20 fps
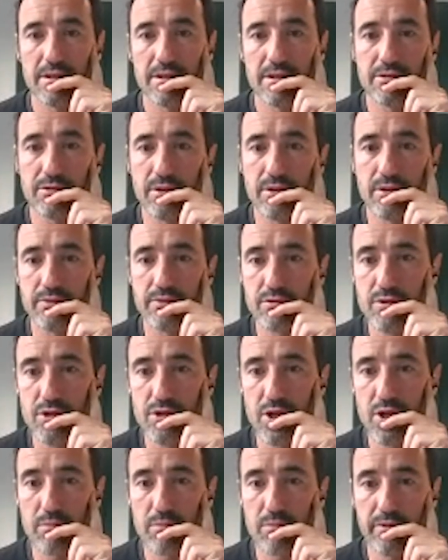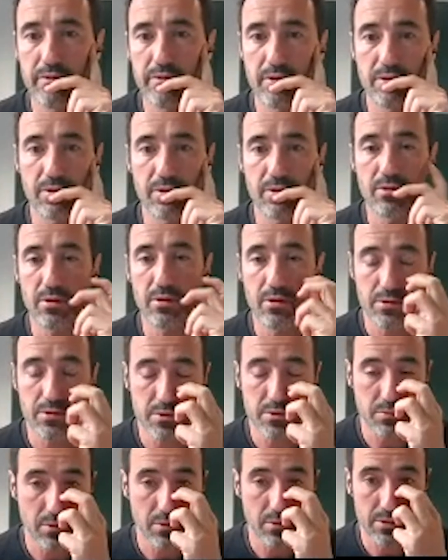you have to sum over all
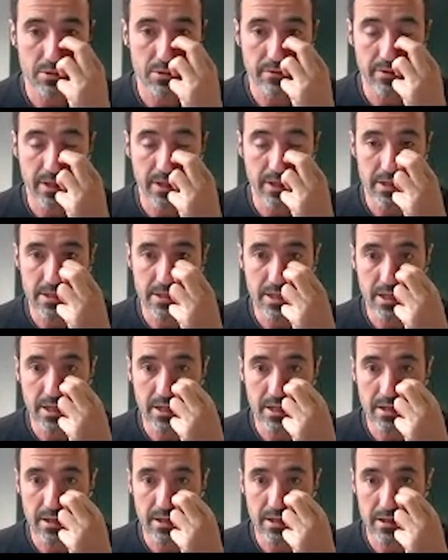closed works of length k,